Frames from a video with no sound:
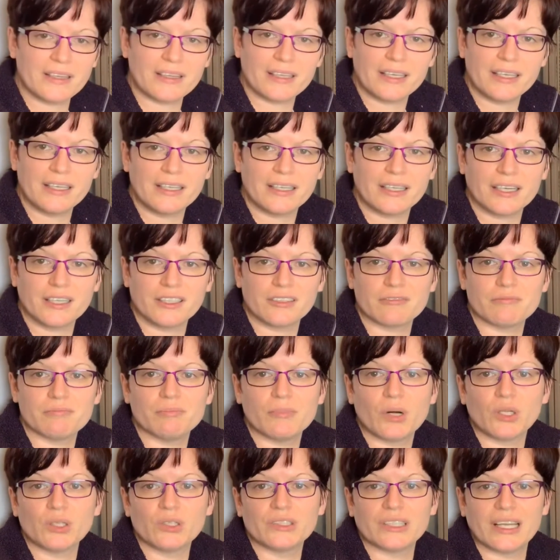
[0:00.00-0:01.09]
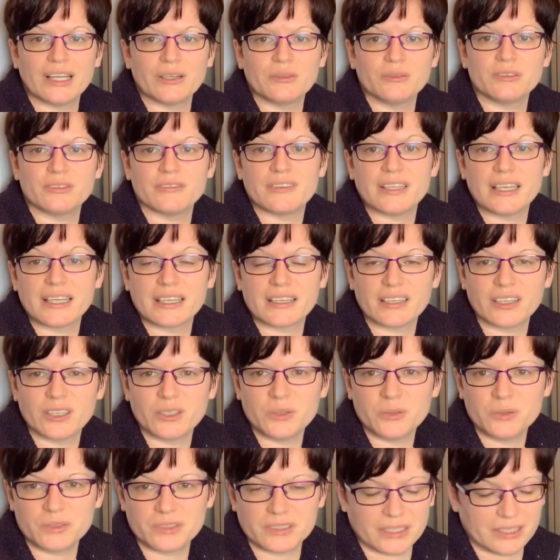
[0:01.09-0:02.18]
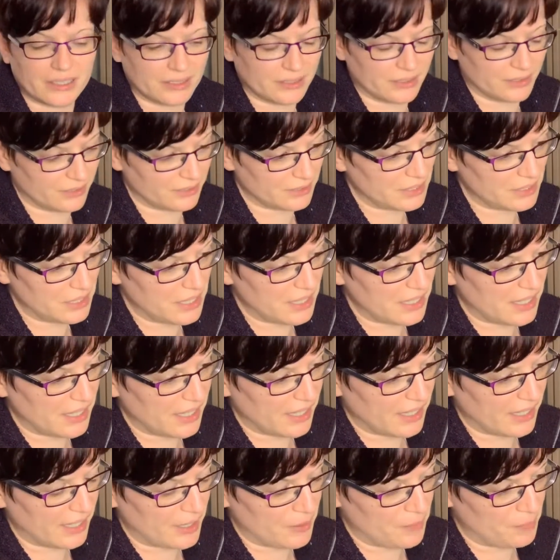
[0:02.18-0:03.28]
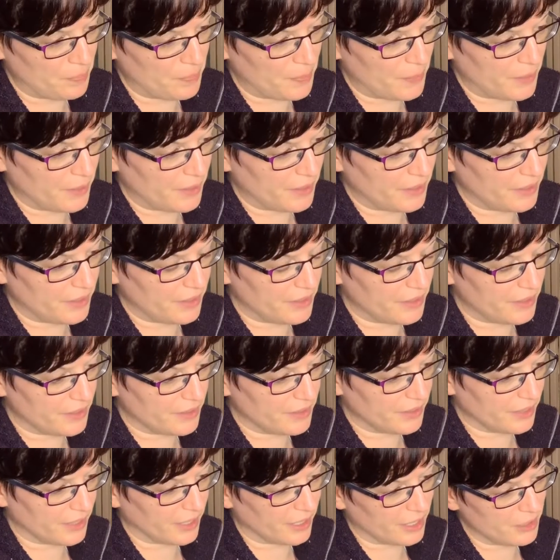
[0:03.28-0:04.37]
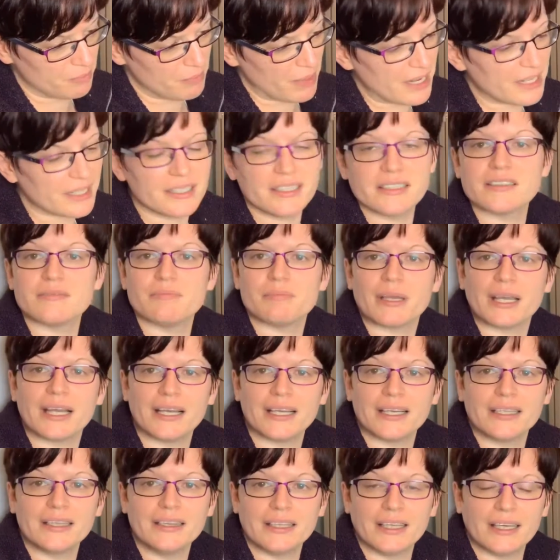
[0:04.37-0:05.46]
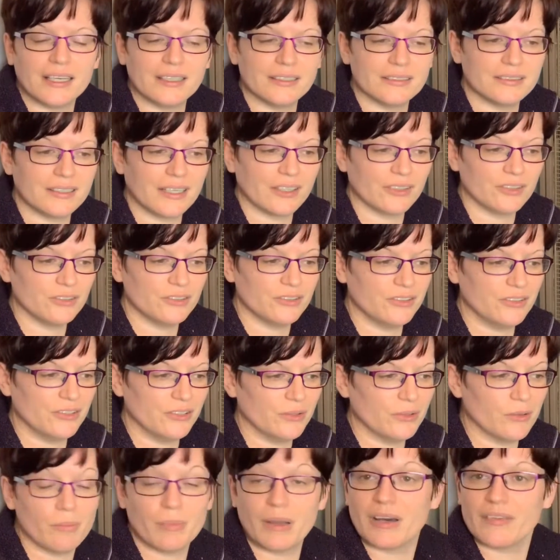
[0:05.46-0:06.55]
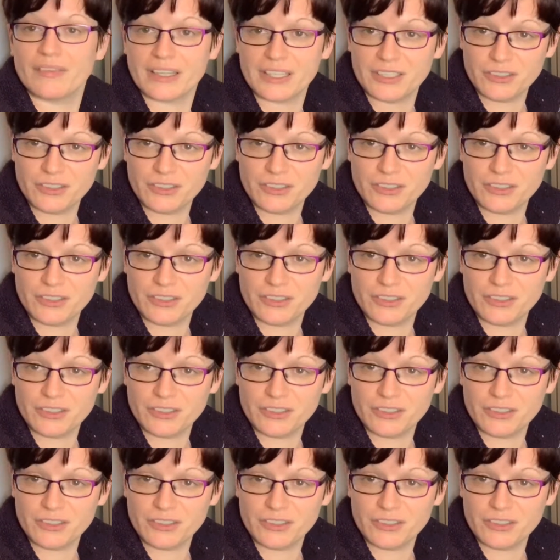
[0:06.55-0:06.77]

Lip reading: they kind of molt out of their coat and the kind of mechanism behind that tells you about their